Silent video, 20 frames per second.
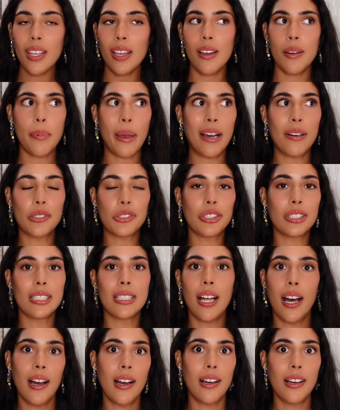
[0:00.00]
about
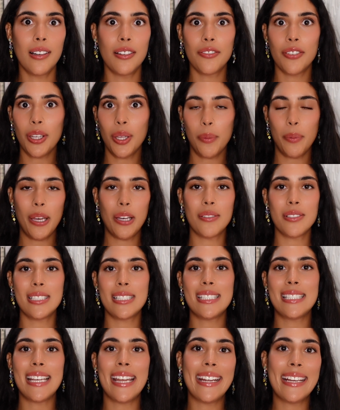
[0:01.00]
love,
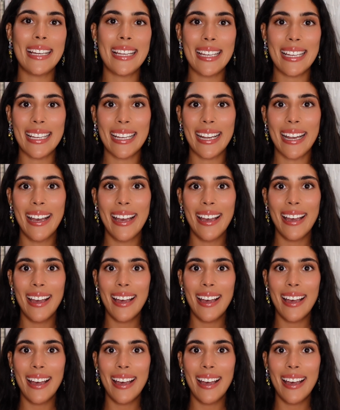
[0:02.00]
about dating,